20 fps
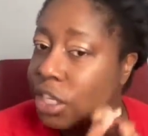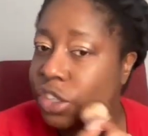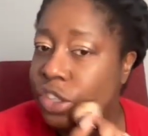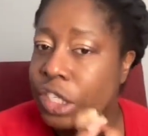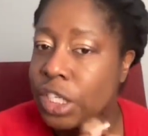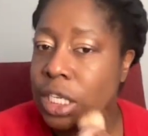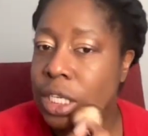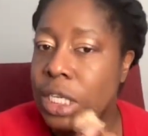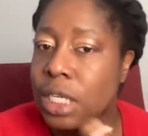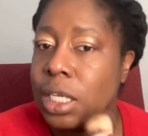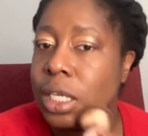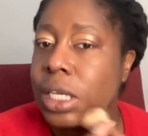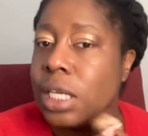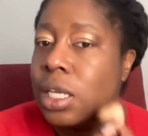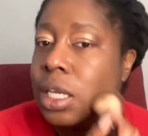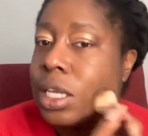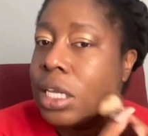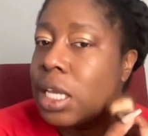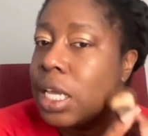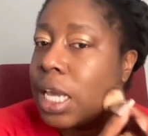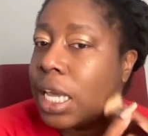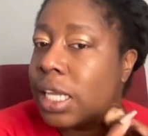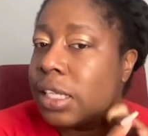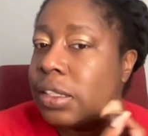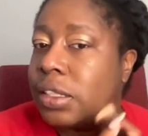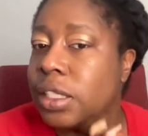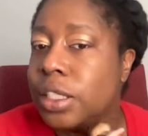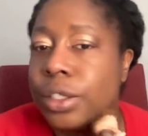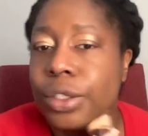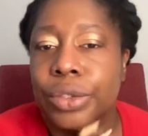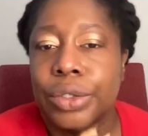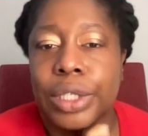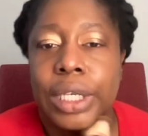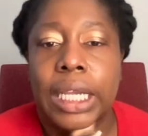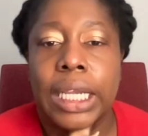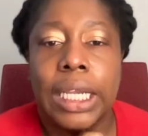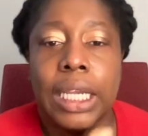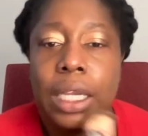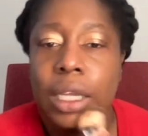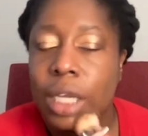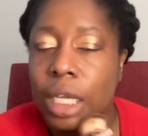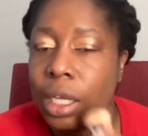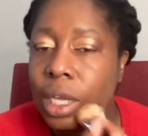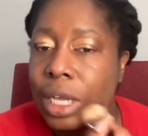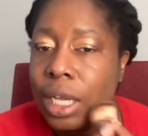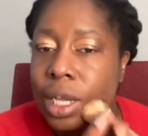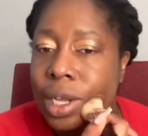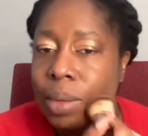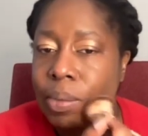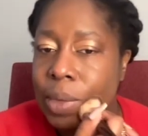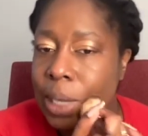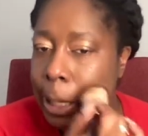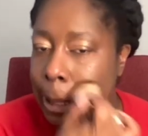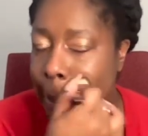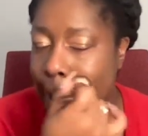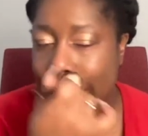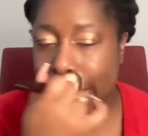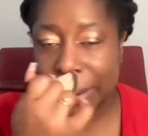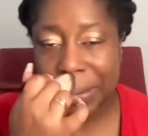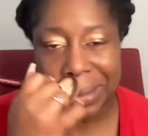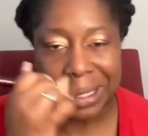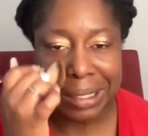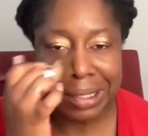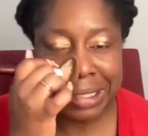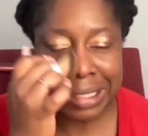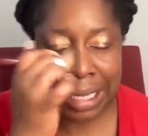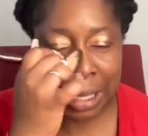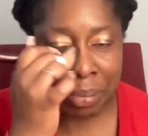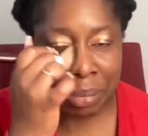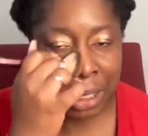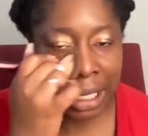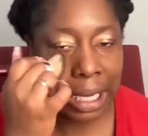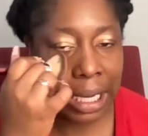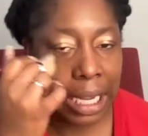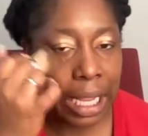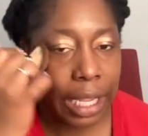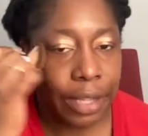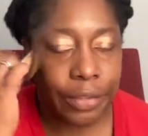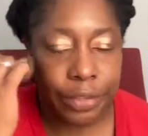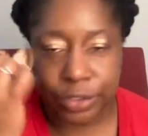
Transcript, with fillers: She has a degree um, in, like, real estate planning.